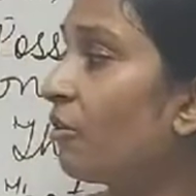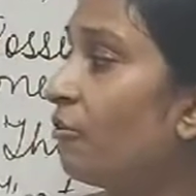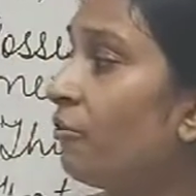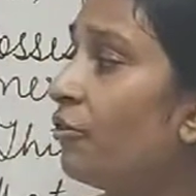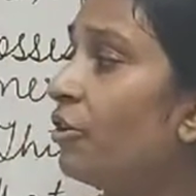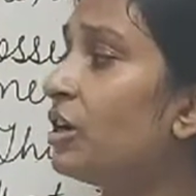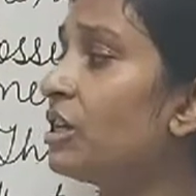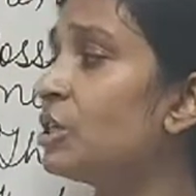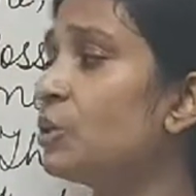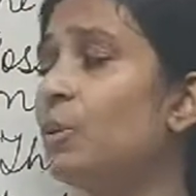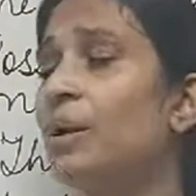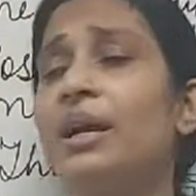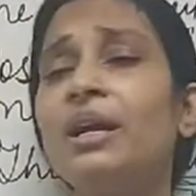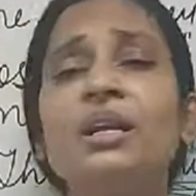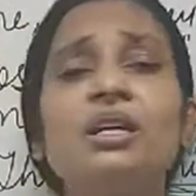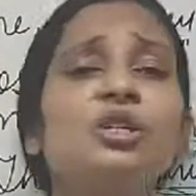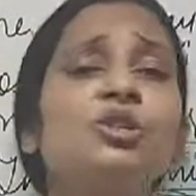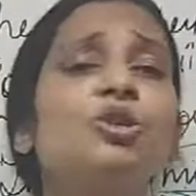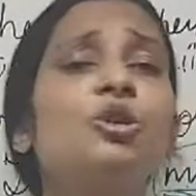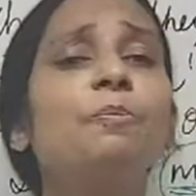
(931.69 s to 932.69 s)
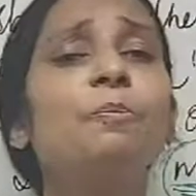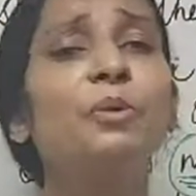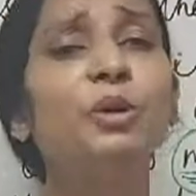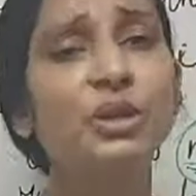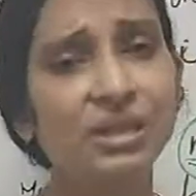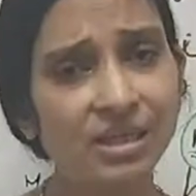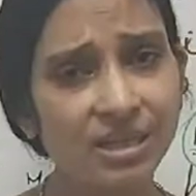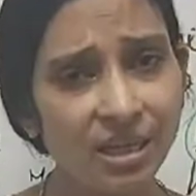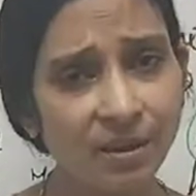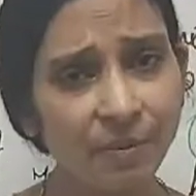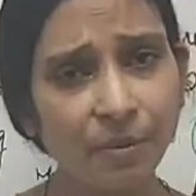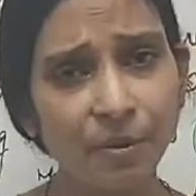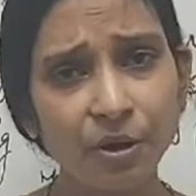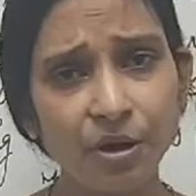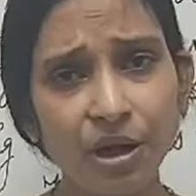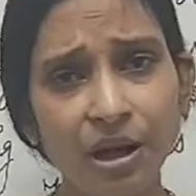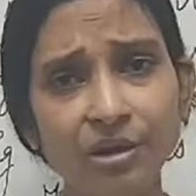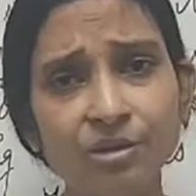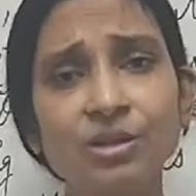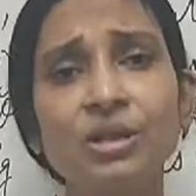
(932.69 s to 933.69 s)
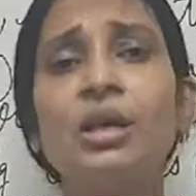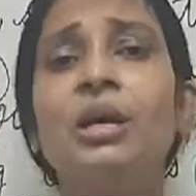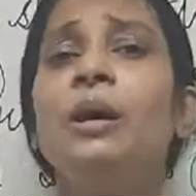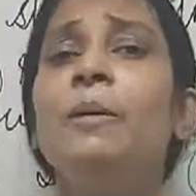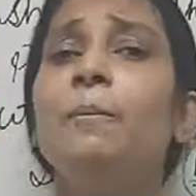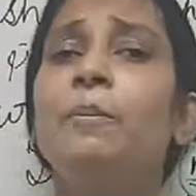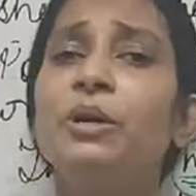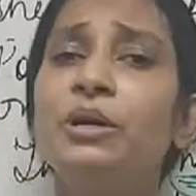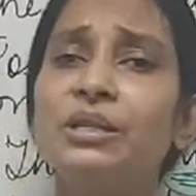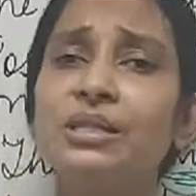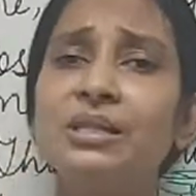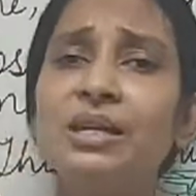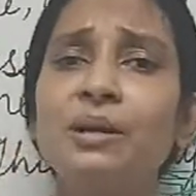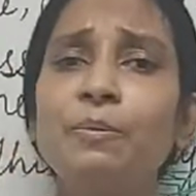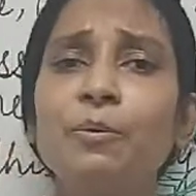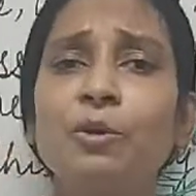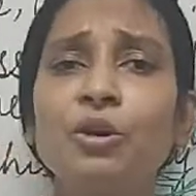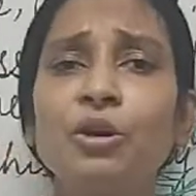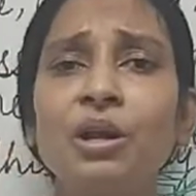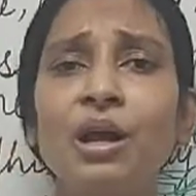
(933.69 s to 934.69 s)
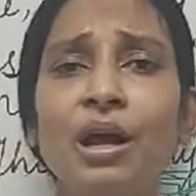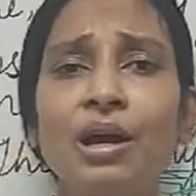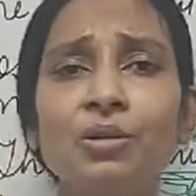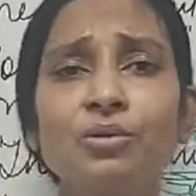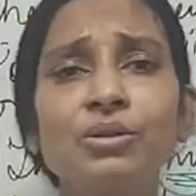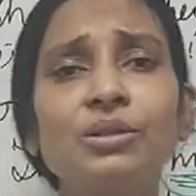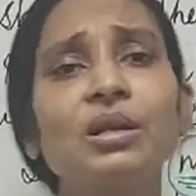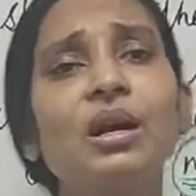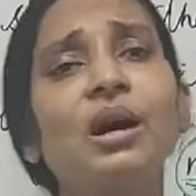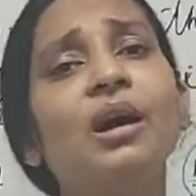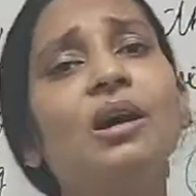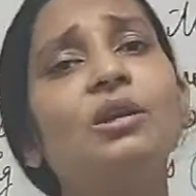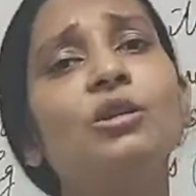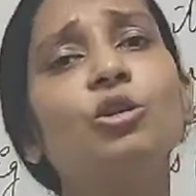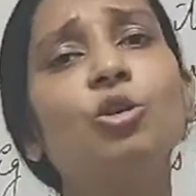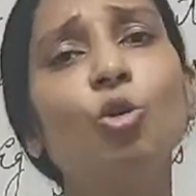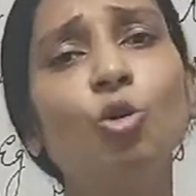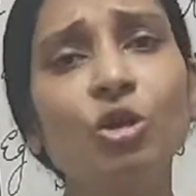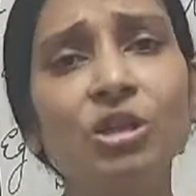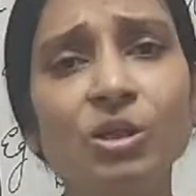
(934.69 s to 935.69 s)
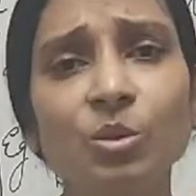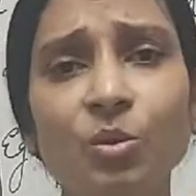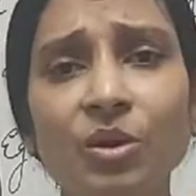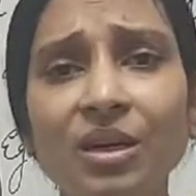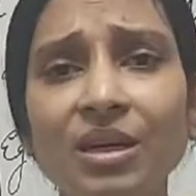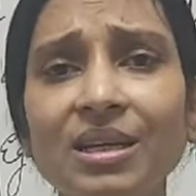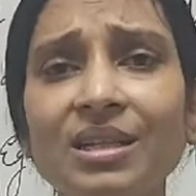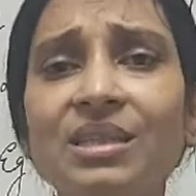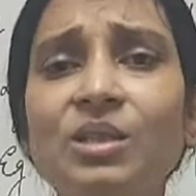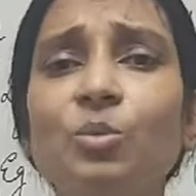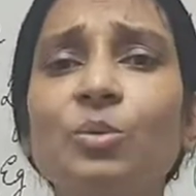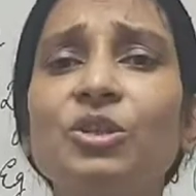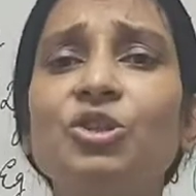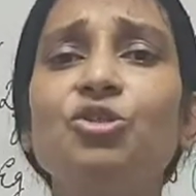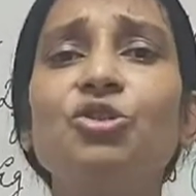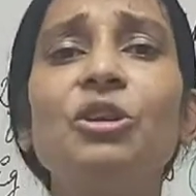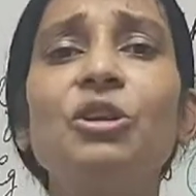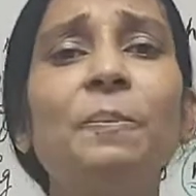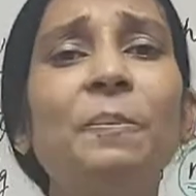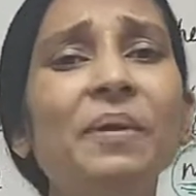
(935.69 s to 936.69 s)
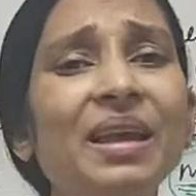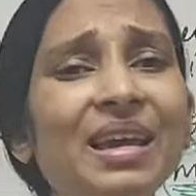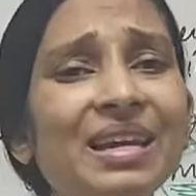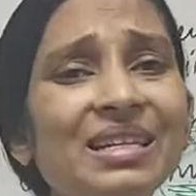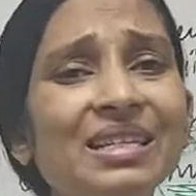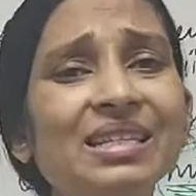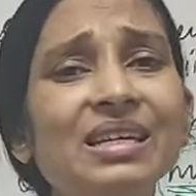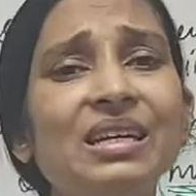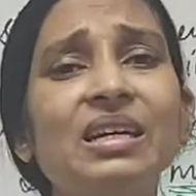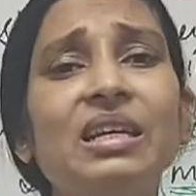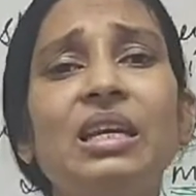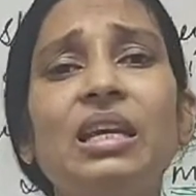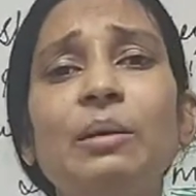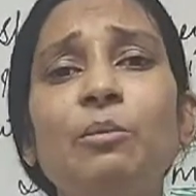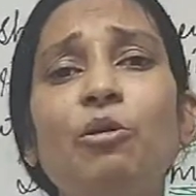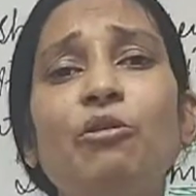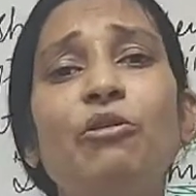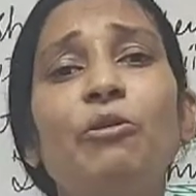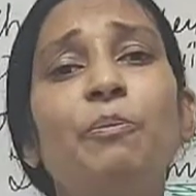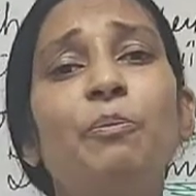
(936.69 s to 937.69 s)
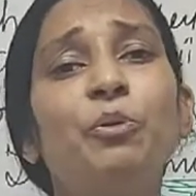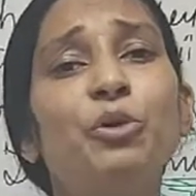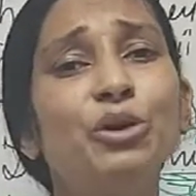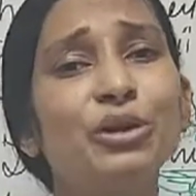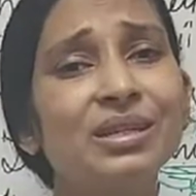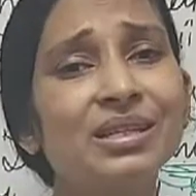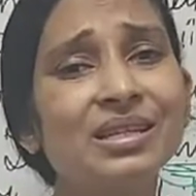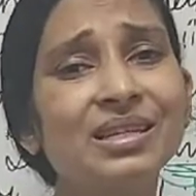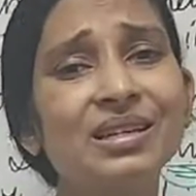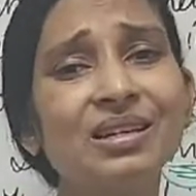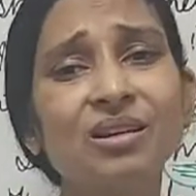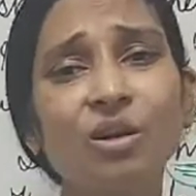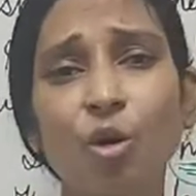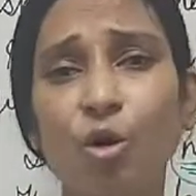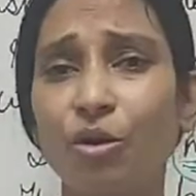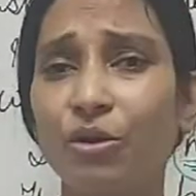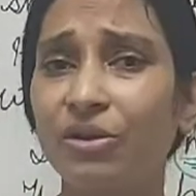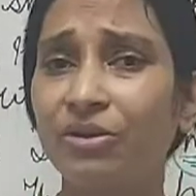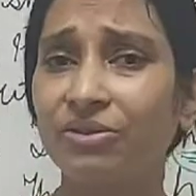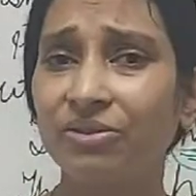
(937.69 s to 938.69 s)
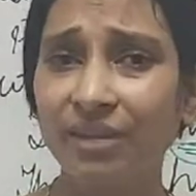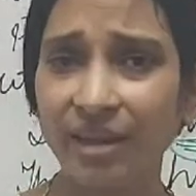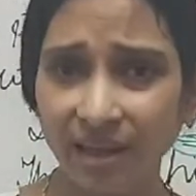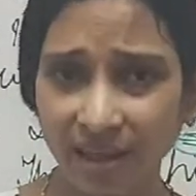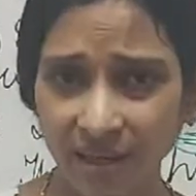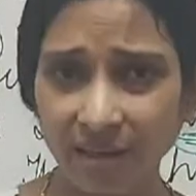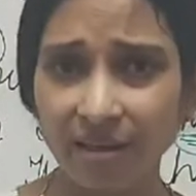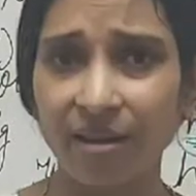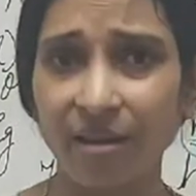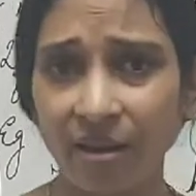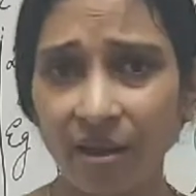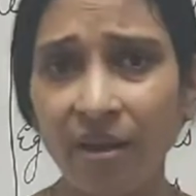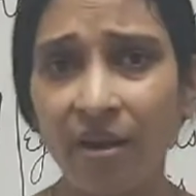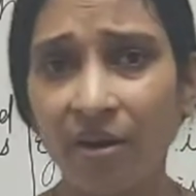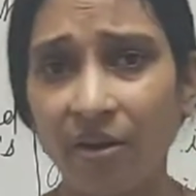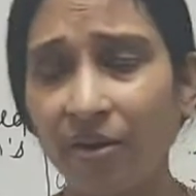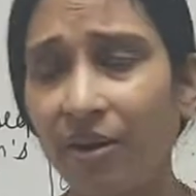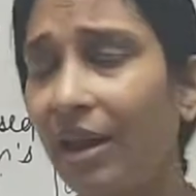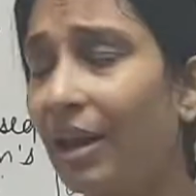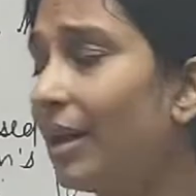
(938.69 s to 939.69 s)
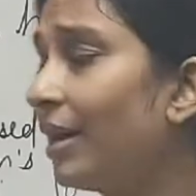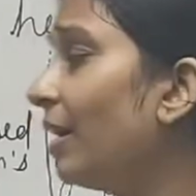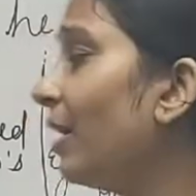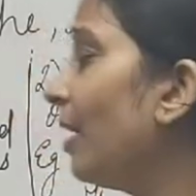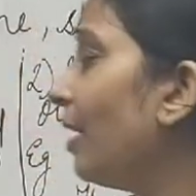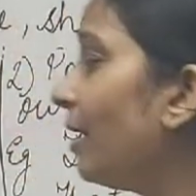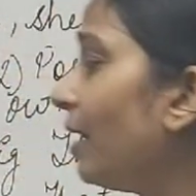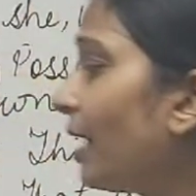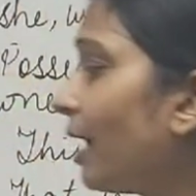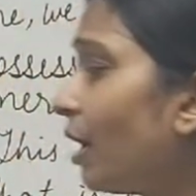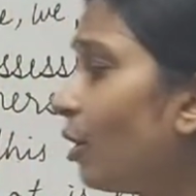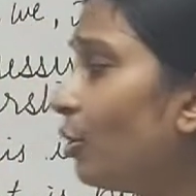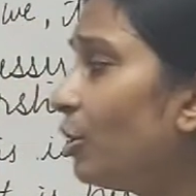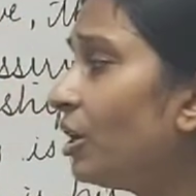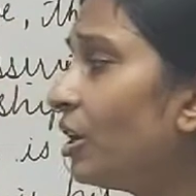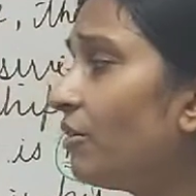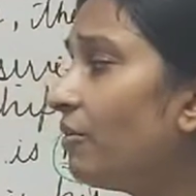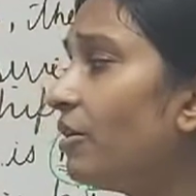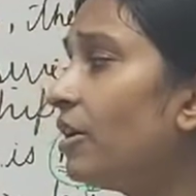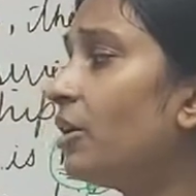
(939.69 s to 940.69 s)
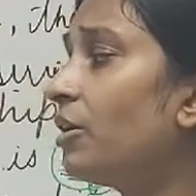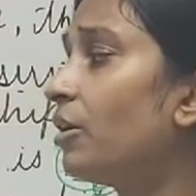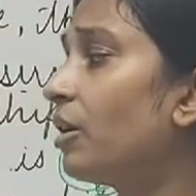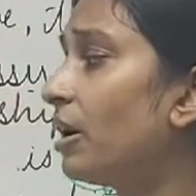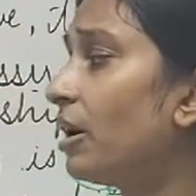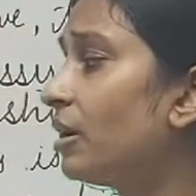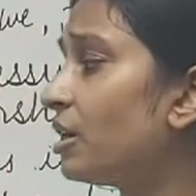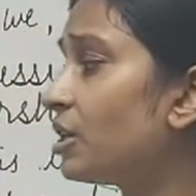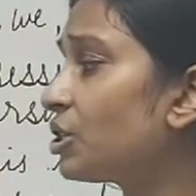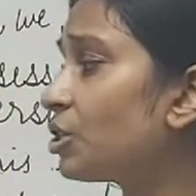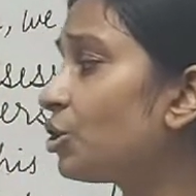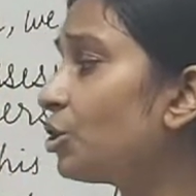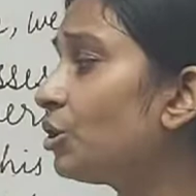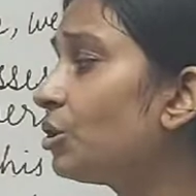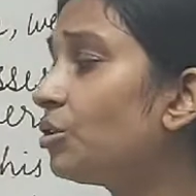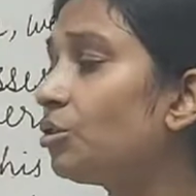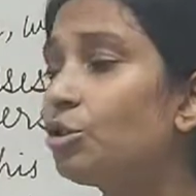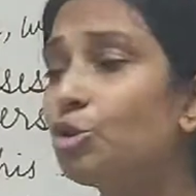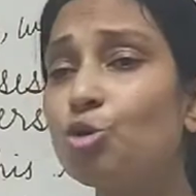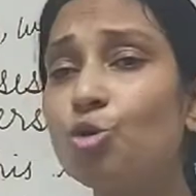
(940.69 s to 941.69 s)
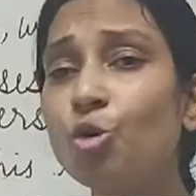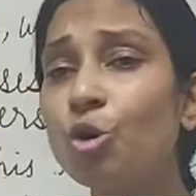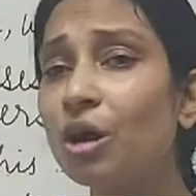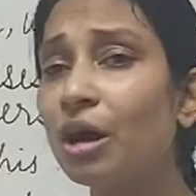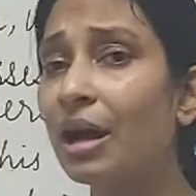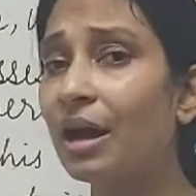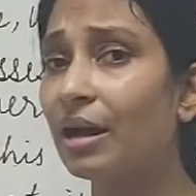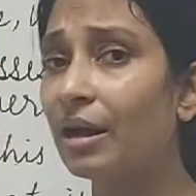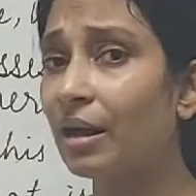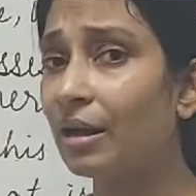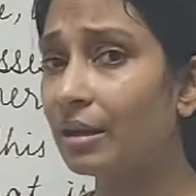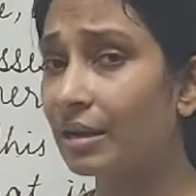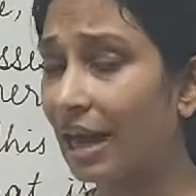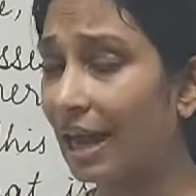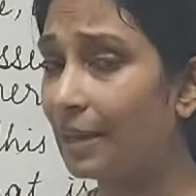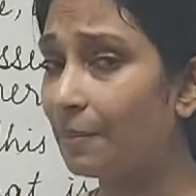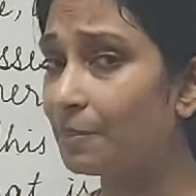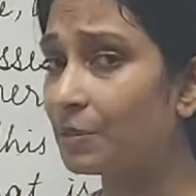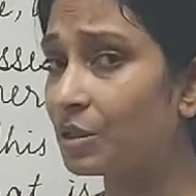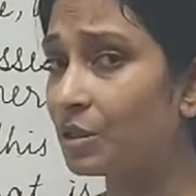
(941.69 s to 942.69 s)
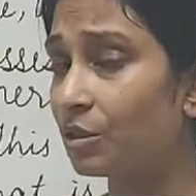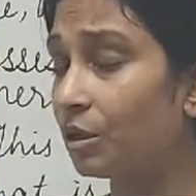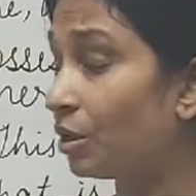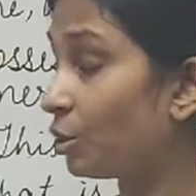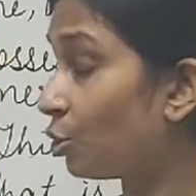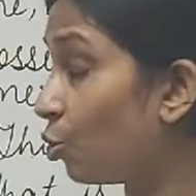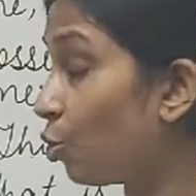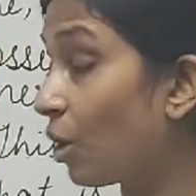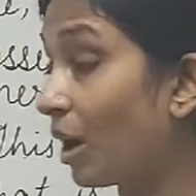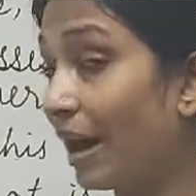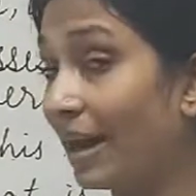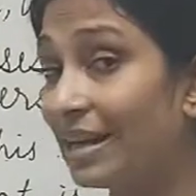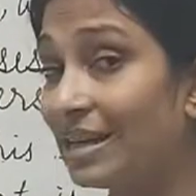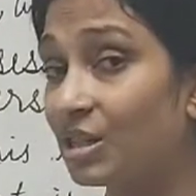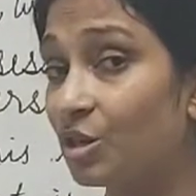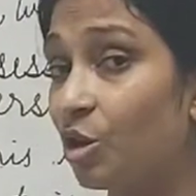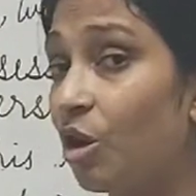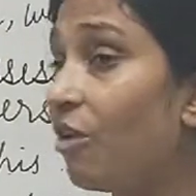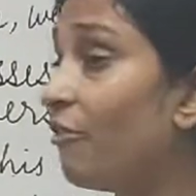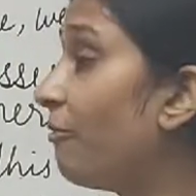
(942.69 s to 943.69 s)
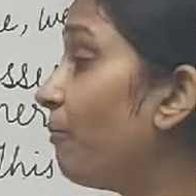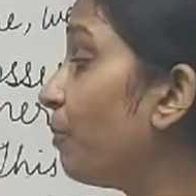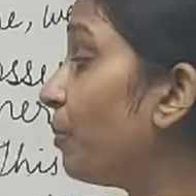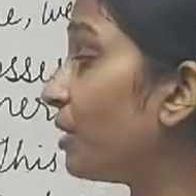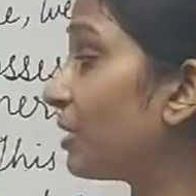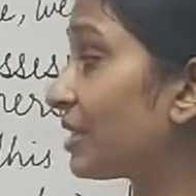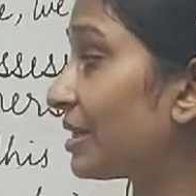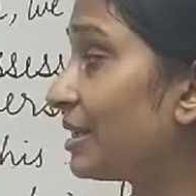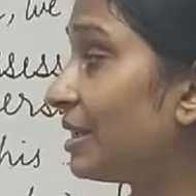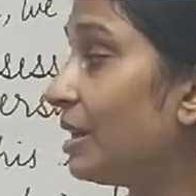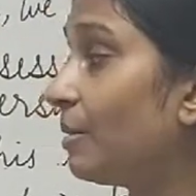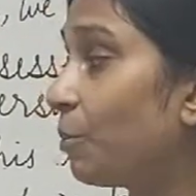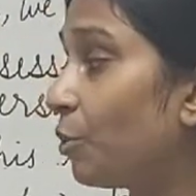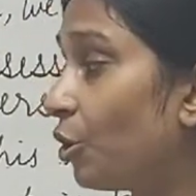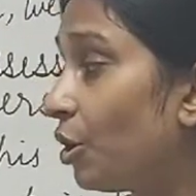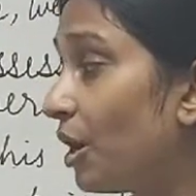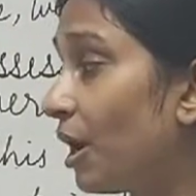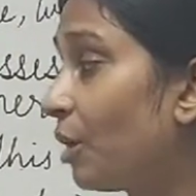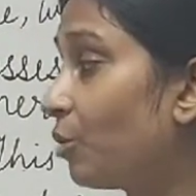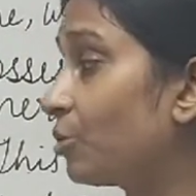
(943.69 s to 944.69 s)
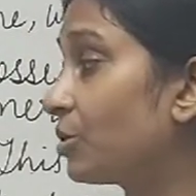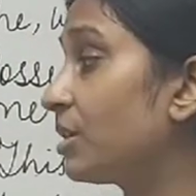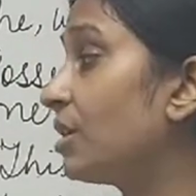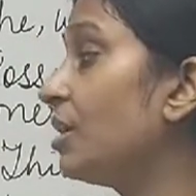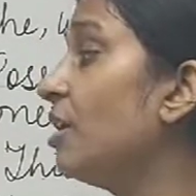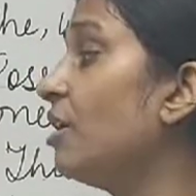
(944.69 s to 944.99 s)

First, we understood personal pronouns. Personal pronouns are those words which replace a name of a person or a thing. Right. Now here we understood two kinds of personal pronouns.